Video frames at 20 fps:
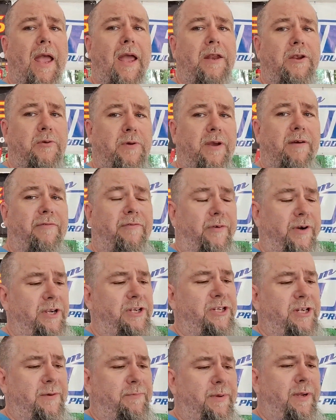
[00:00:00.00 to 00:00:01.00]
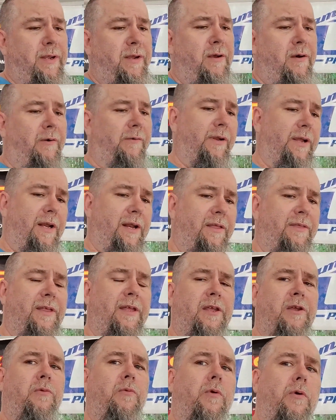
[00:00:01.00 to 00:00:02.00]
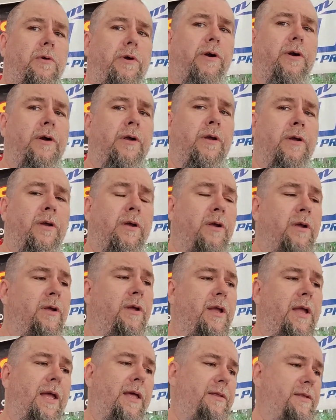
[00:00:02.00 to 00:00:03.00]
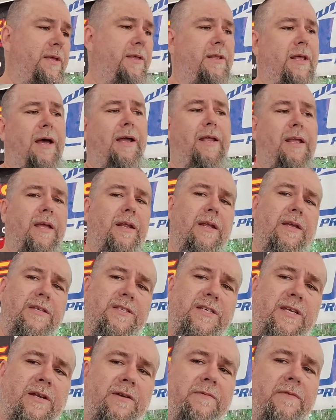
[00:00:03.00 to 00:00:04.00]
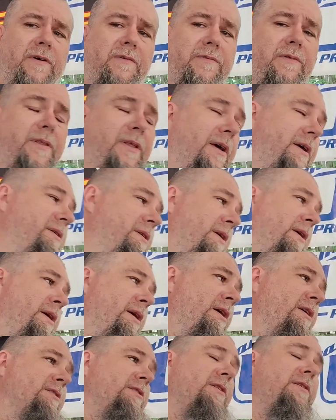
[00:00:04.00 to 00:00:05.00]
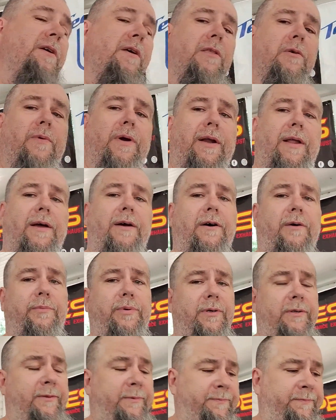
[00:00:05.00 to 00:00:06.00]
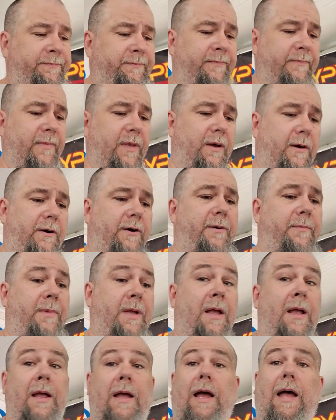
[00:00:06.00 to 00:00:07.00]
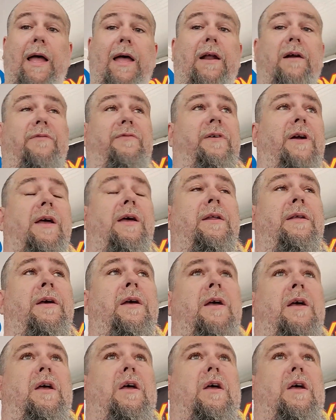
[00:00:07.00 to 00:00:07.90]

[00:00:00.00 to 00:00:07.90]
and you get free shipping on anything you order, and then I get incentive off of that. It's another way to help. I had a friend